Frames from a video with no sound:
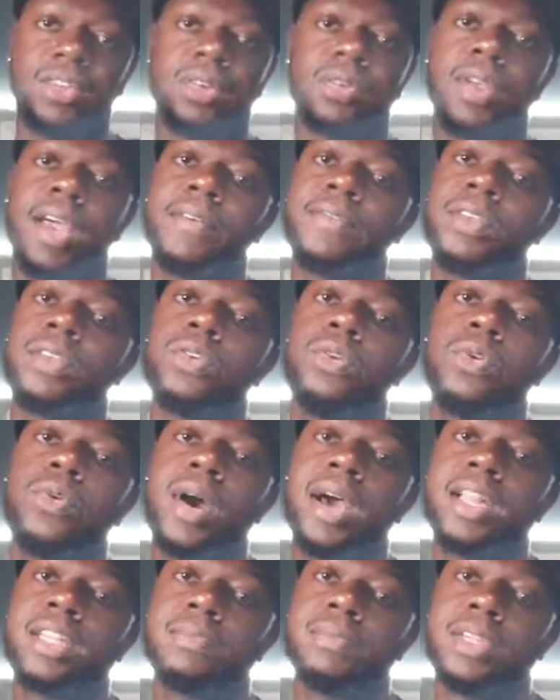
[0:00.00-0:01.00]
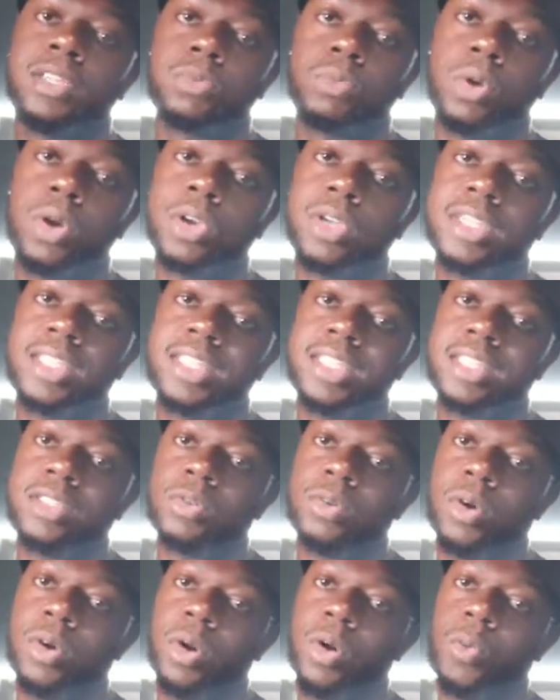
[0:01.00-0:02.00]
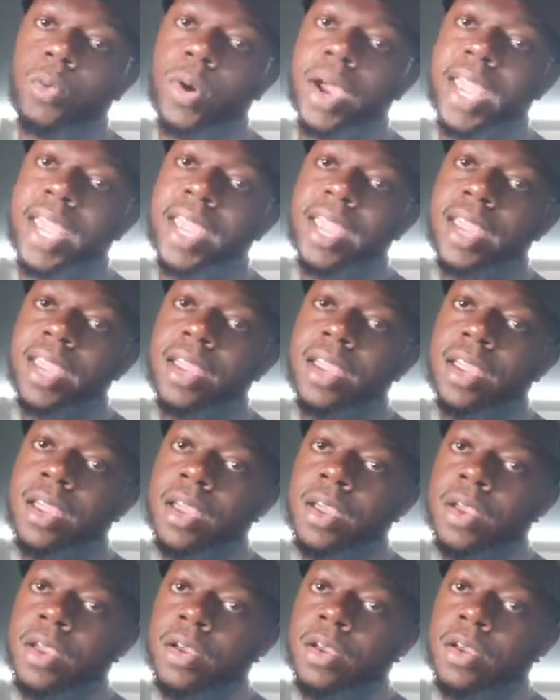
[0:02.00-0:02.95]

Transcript: You don't have to do quite as much work. It's just a way